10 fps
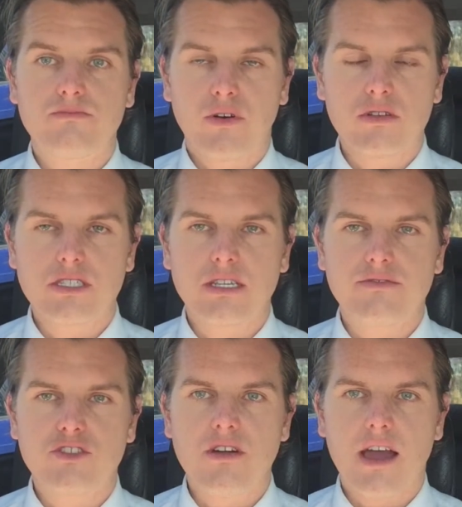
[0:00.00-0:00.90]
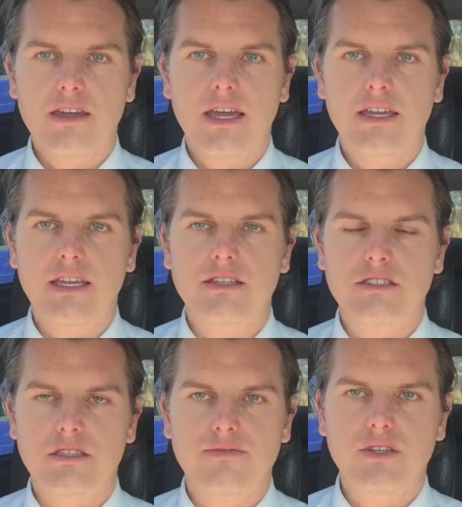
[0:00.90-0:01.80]
positive track heading
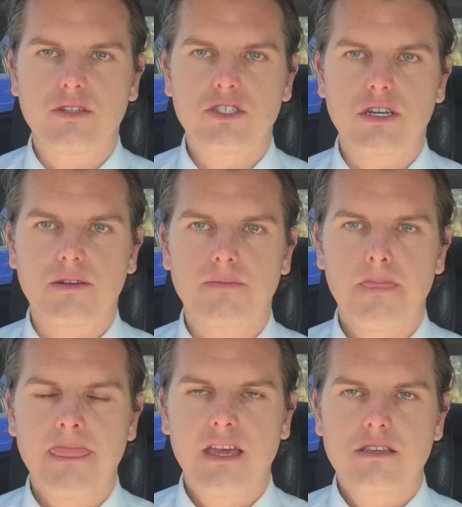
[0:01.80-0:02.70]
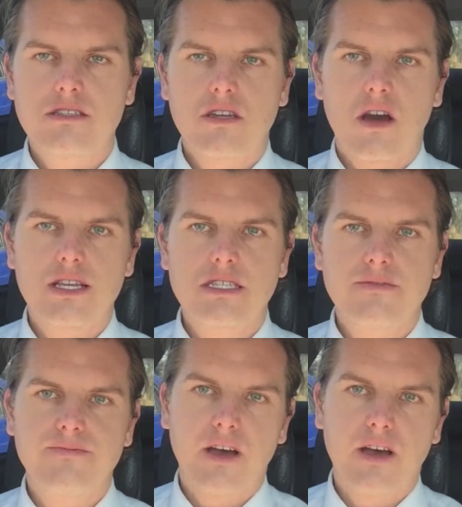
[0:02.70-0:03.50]
into the future. So guys,